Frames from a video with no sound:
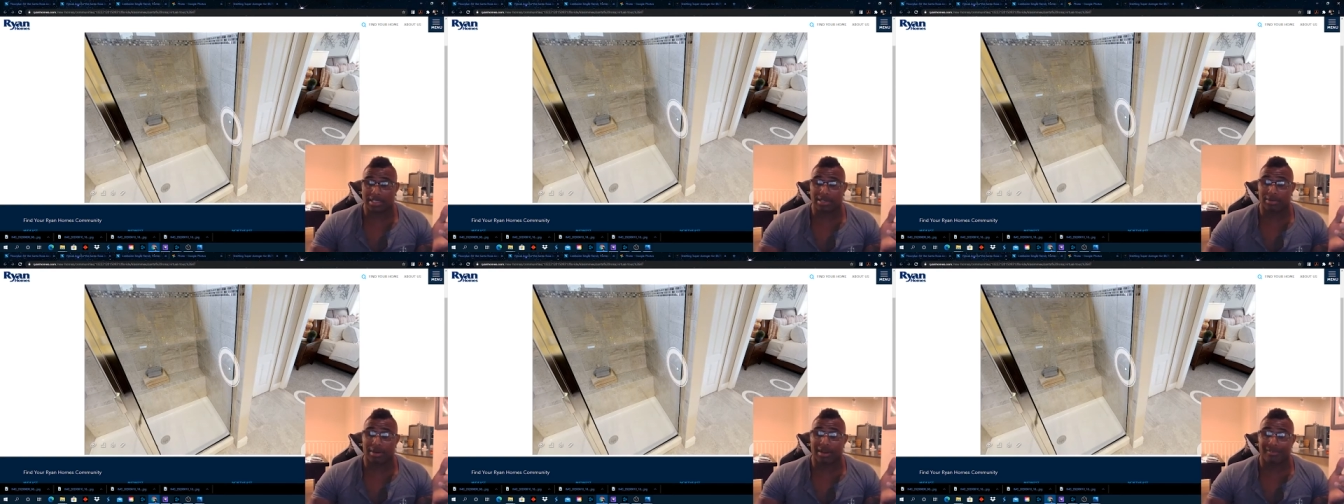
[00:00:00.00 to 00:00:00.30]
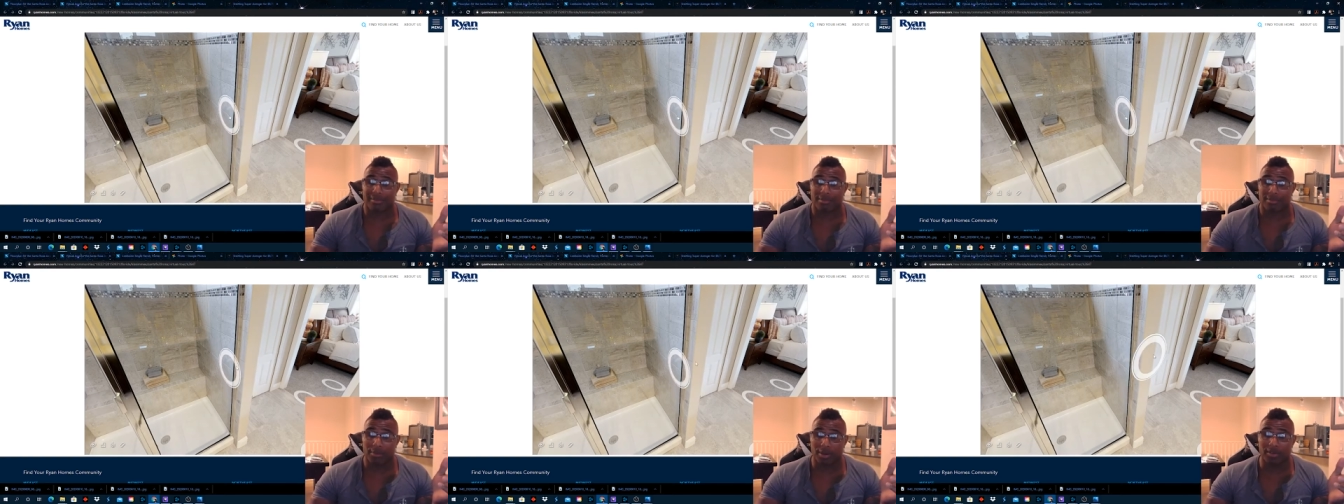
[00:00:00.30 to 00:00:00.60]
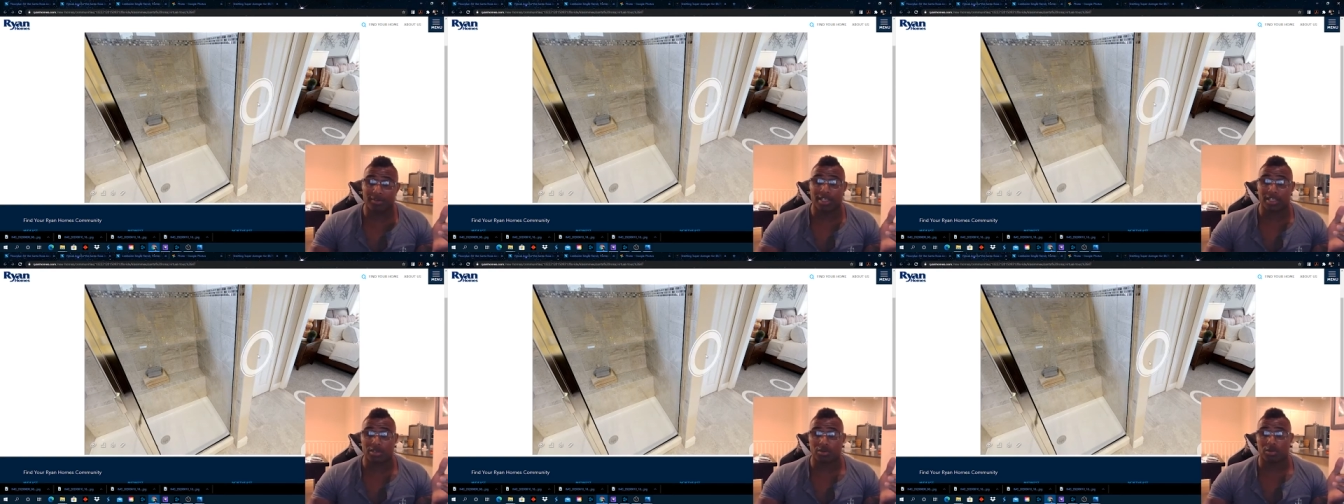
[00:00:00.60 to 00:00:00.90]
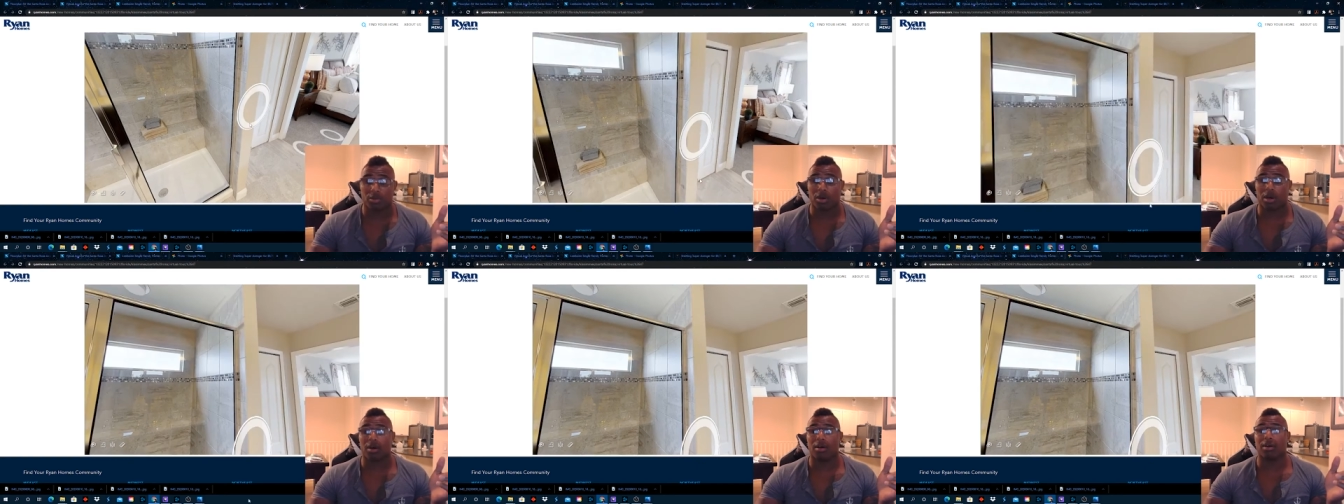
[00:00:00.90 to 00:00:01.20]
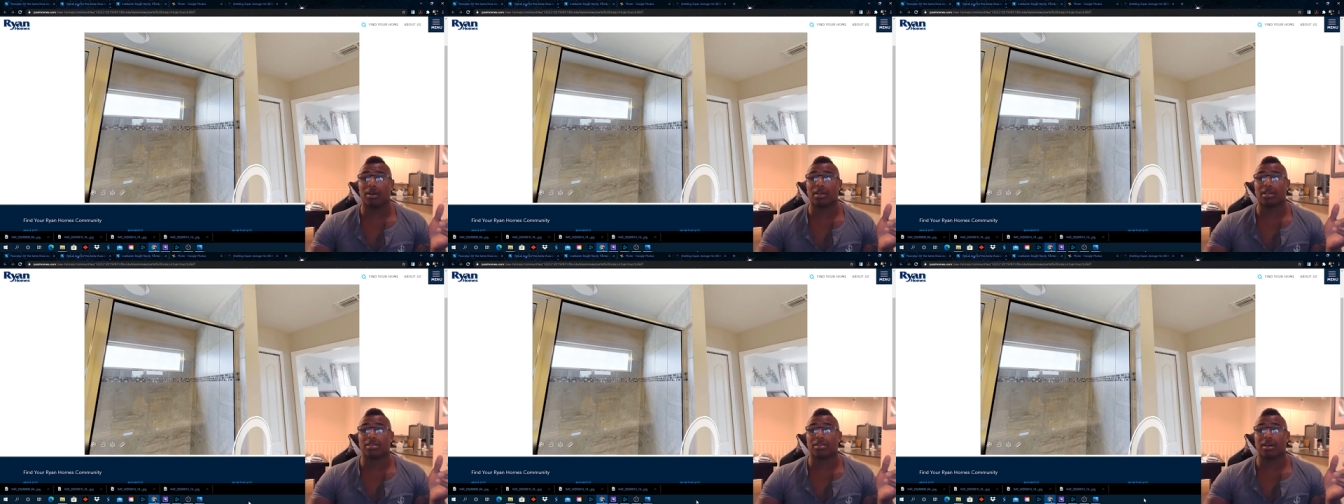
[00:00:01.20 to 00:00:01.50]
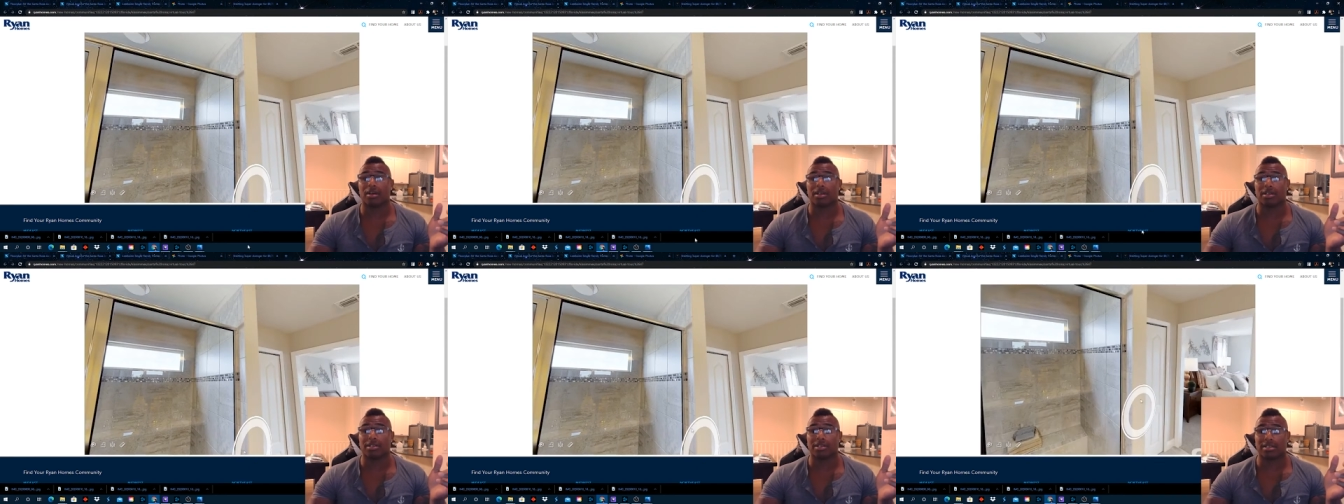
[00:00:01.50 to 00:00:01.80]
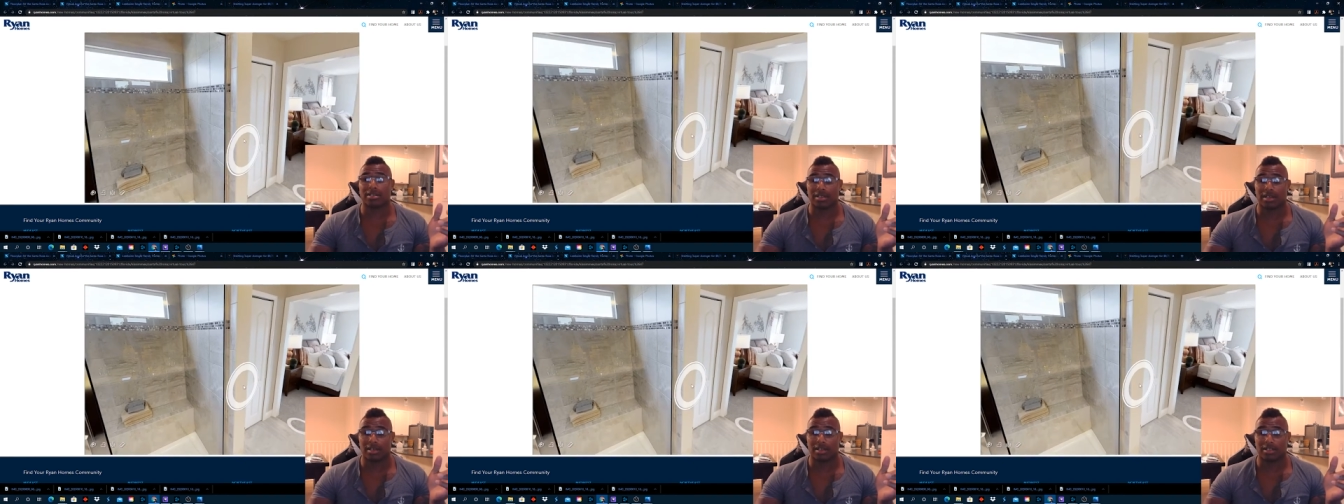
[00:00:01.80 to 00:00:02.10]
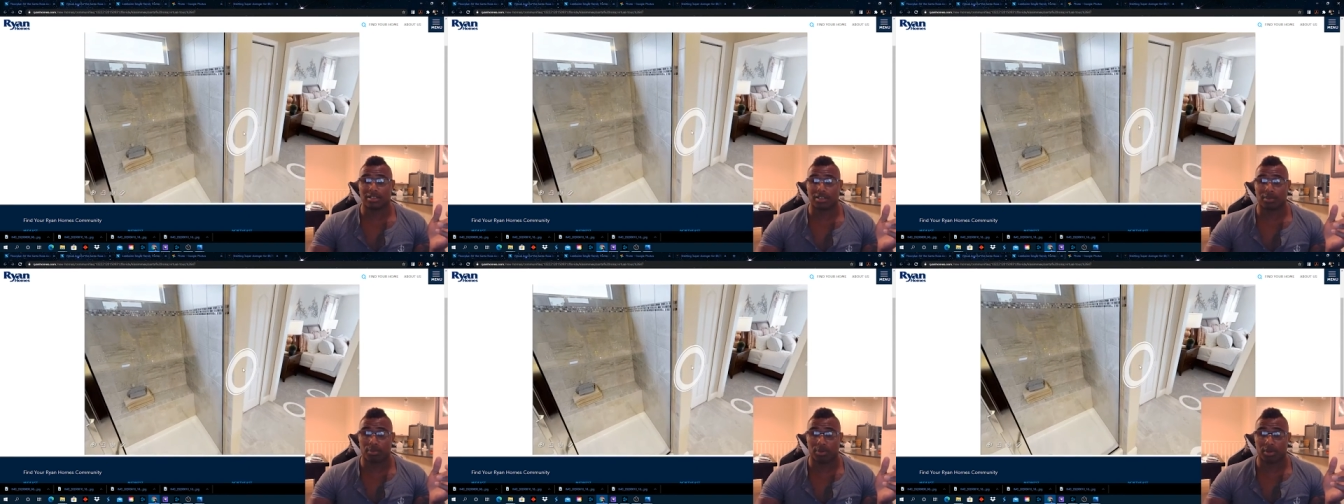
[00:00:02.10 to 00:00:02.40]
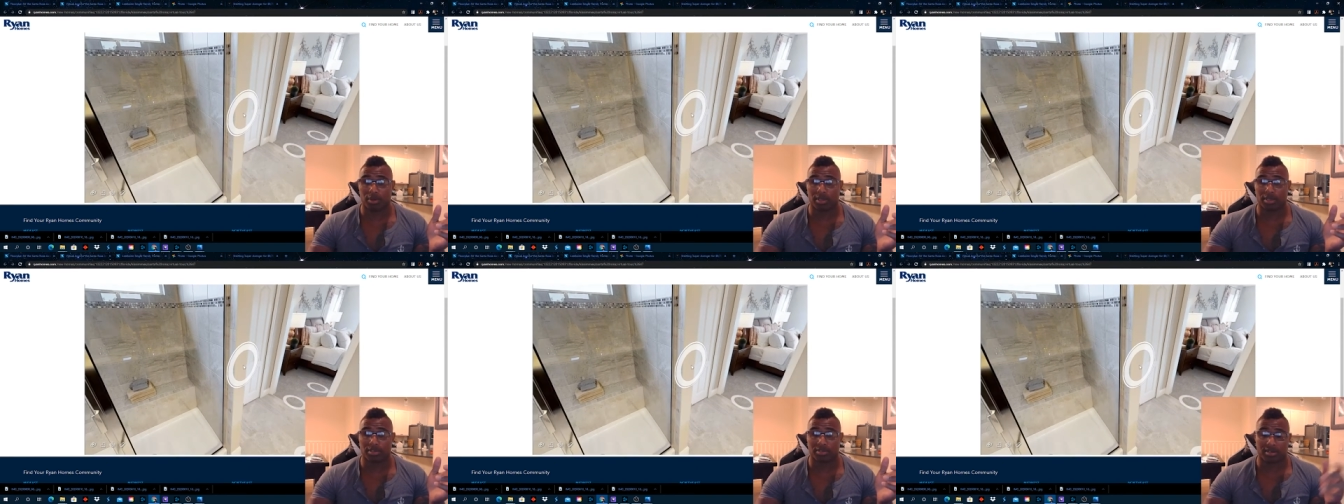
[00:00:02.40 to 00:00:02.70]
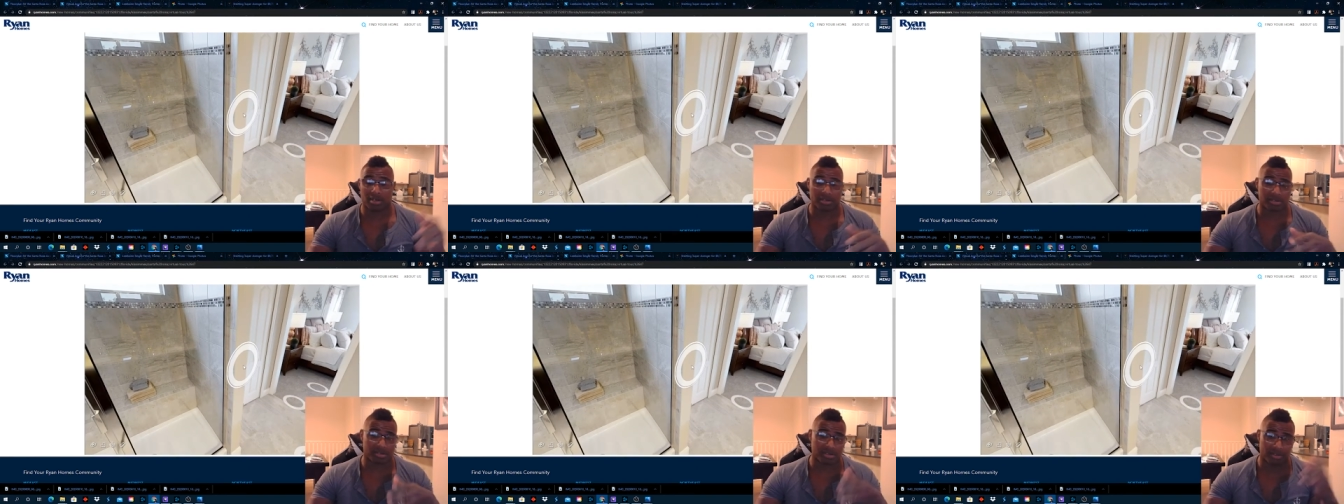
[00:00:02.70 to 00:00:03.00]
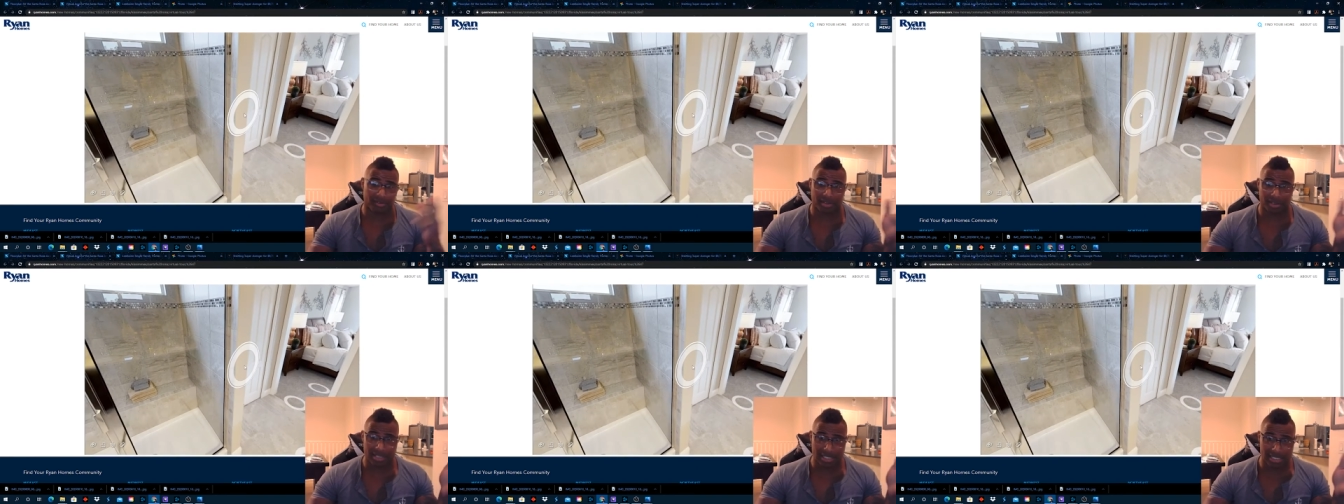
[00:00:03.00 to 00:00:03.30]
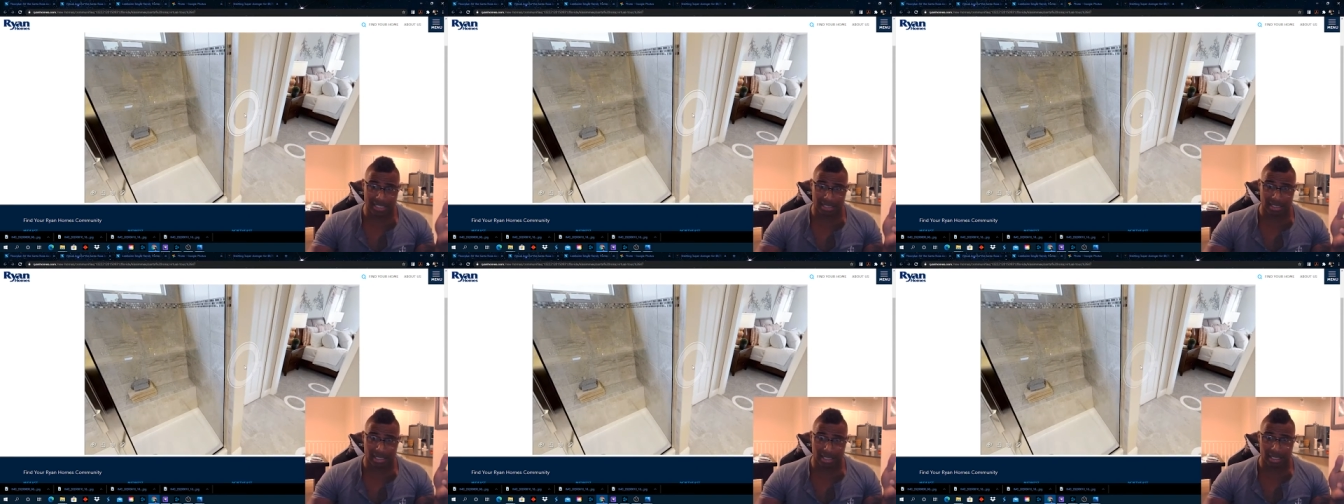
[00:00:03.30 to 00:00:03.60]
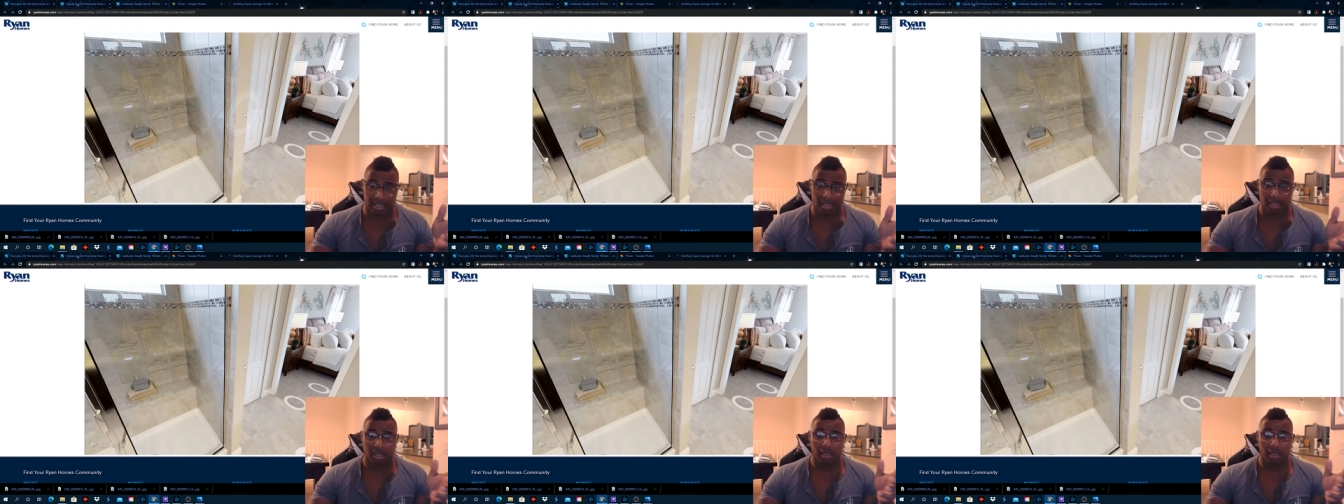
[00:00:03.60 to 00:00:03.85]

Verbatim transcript: they would have to move this wall as long as it's not a supporting structure of the ceiling,